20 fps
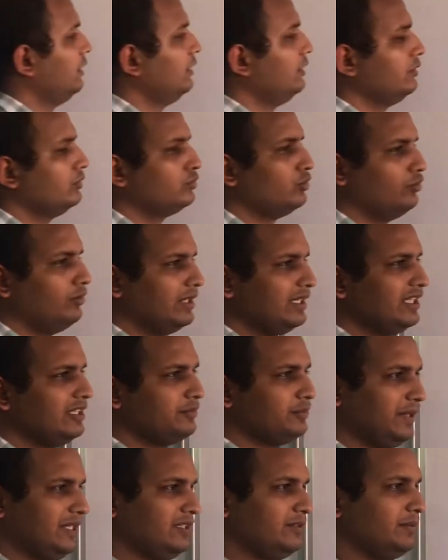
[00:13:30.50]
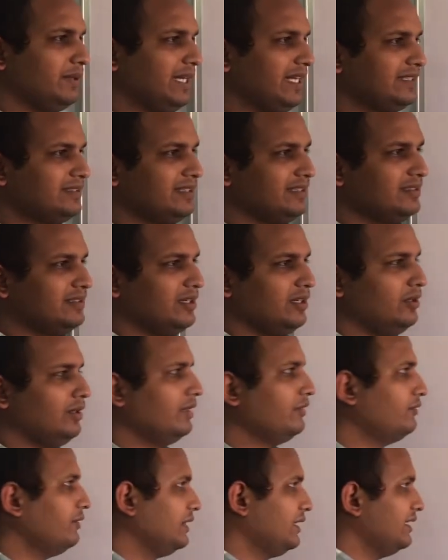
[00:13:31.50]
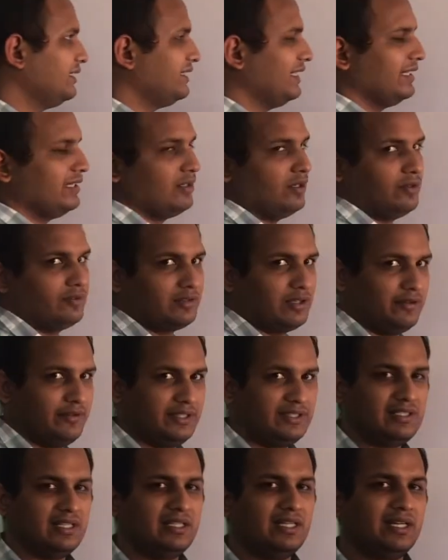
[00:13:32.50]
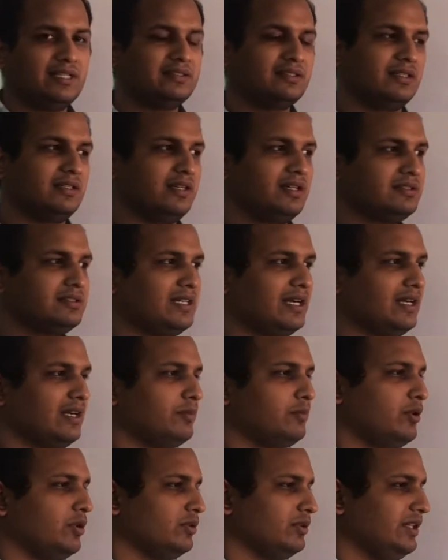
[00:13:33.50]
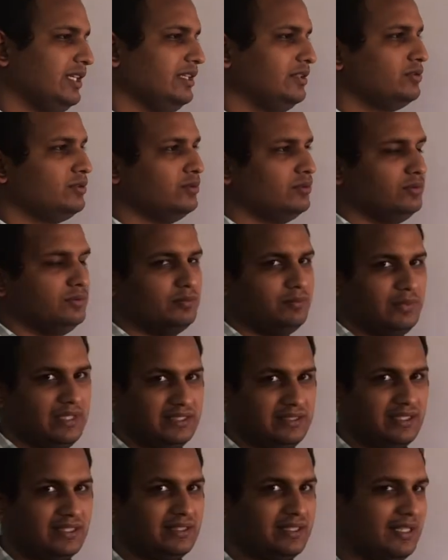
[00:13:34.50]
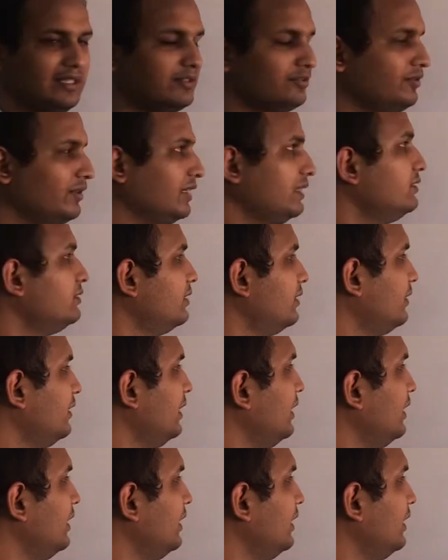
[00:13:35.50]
So what is principal axis now and what is center of curvature? Let's understand about these two basic things first.